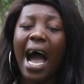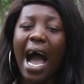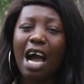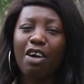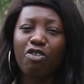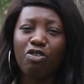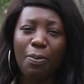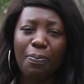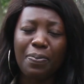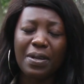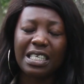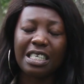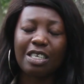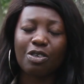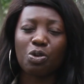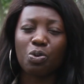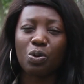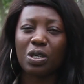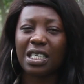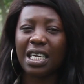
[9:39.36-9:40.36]
Agribusiness
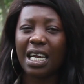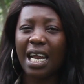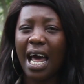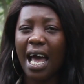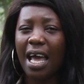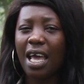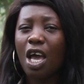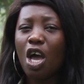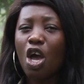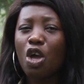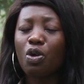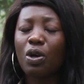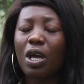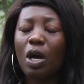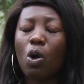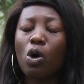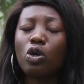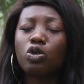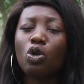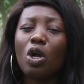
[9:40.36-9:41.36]
with Wadzanai. You
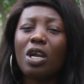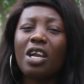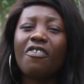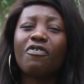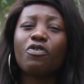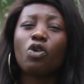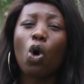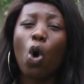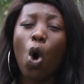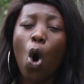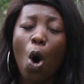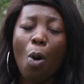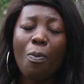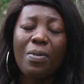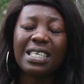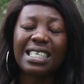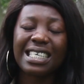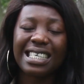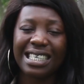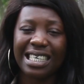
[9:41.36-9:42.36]
can also leave your
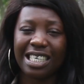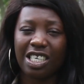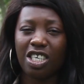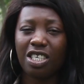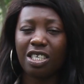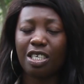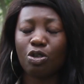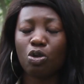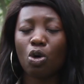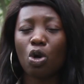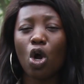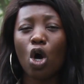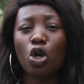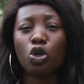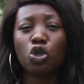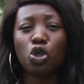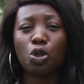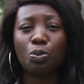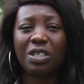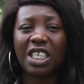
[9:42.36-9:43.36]
comments and suggestions on our
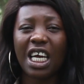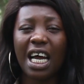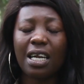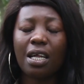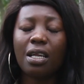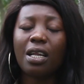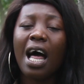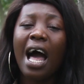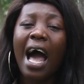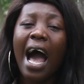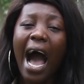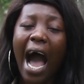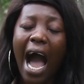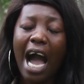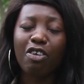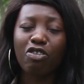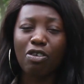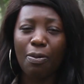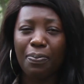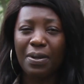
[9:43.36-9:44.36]
YouTube channel,
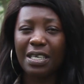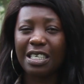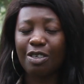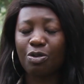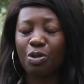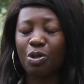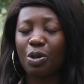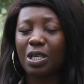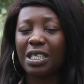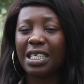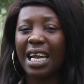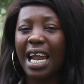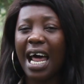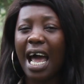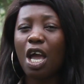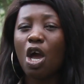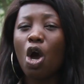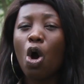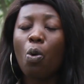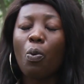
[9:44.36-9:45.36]
Agribusiness with
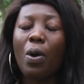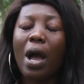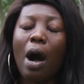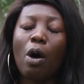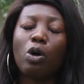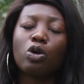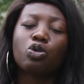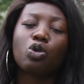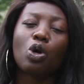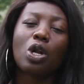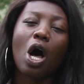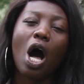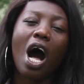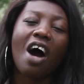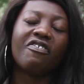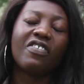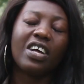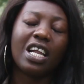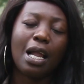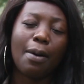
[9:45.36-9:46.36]
Wadzanai. We are also now
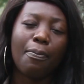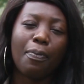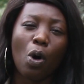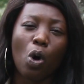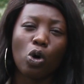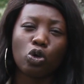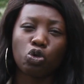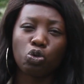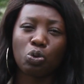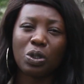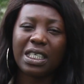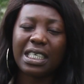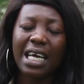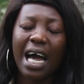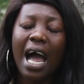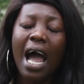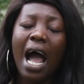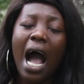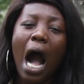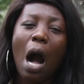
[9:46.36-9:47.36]
available on Twitter.
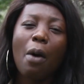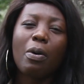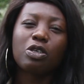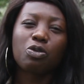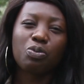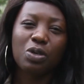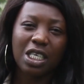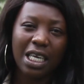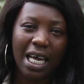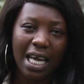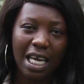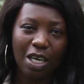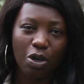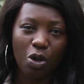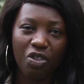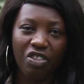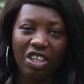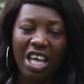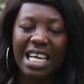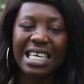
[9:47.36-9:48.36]
Our Twitter
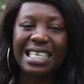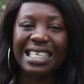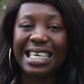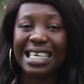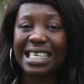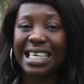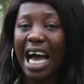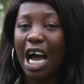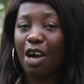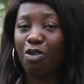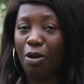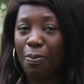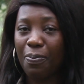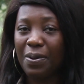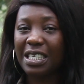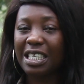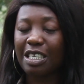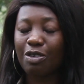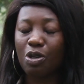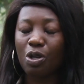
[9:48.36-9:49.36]
handle there is at
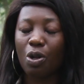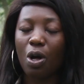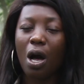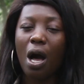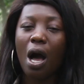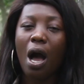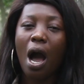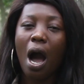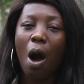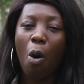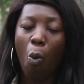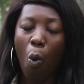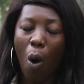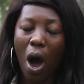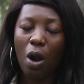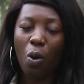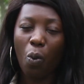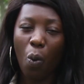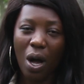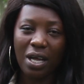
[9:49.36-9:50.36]
Agribusiness
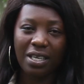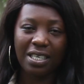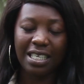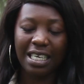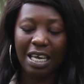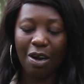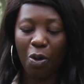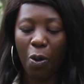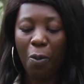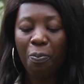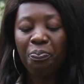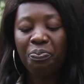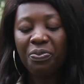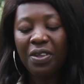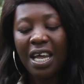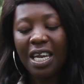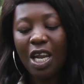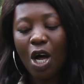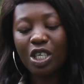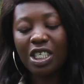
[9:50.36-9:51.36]
110.
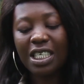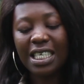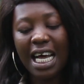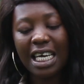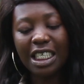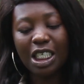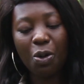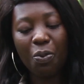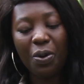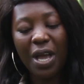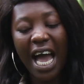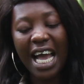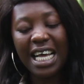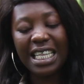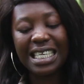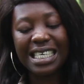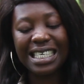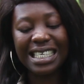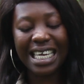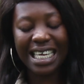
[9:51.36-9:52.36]
Now, Tinashe, we are in
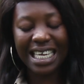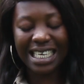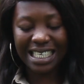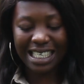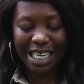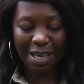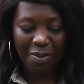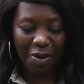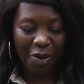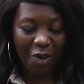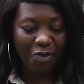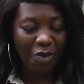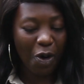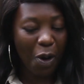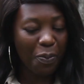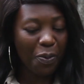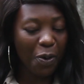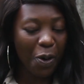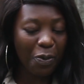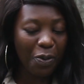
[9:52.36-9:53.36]
the second segment of
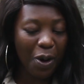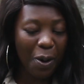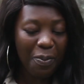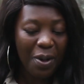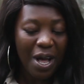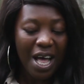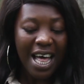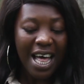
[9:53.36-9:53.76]
our program.